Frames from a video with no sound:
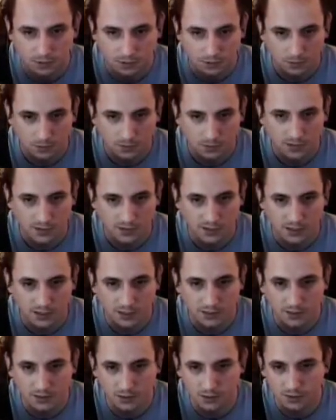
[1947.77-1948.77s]
We're going to see
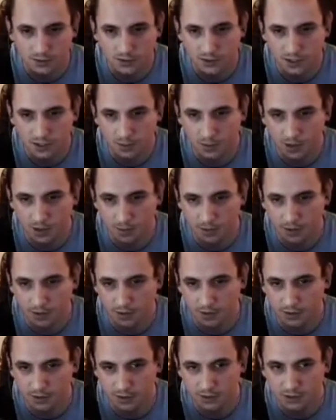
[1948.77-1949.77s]
its use coming up here
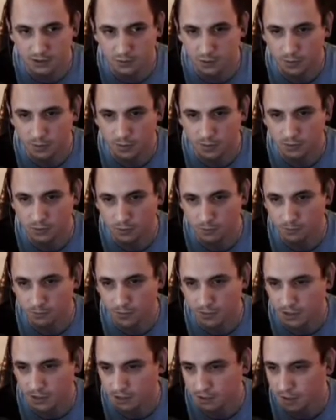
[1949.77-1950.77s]
in just a moment. Oop,
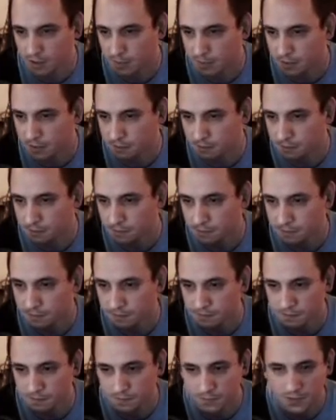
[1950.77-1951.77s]
I need to grab that.
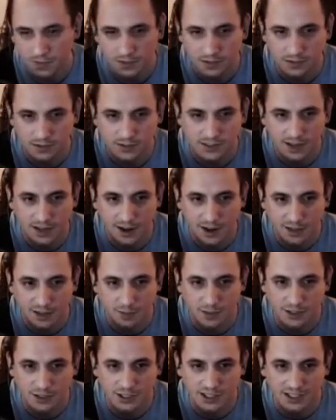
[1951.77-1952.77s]
Dying
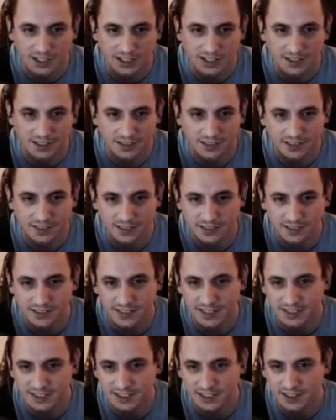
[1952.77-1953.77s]
machine.
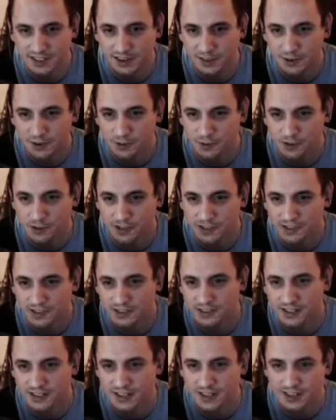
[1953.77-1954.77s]
That's another one.
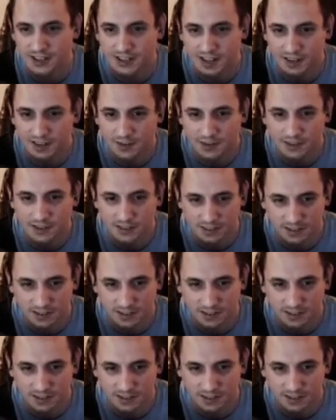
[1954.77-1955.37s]
Thank you, David.